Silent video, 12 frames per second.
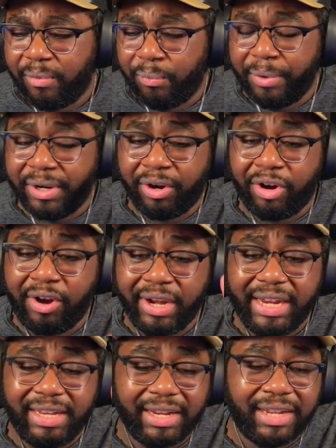When
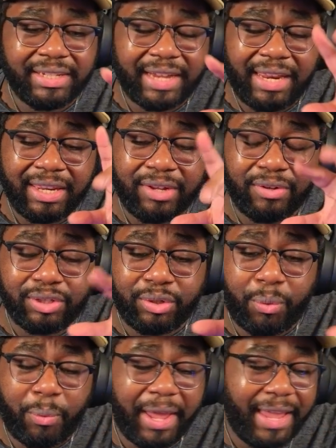Hardy does that little
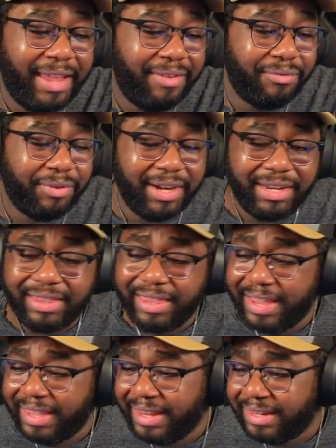twang run
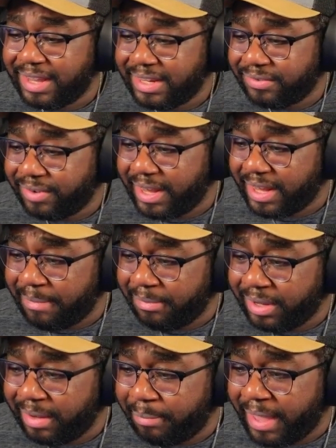thing he does, right? I'm
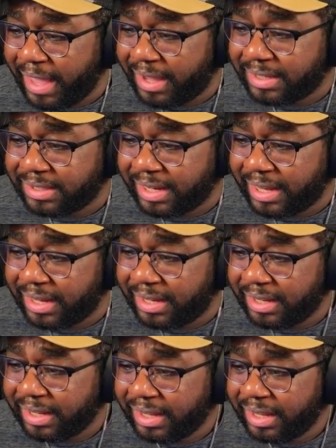running back because, like,
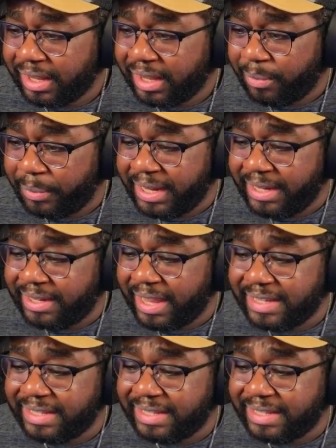when he does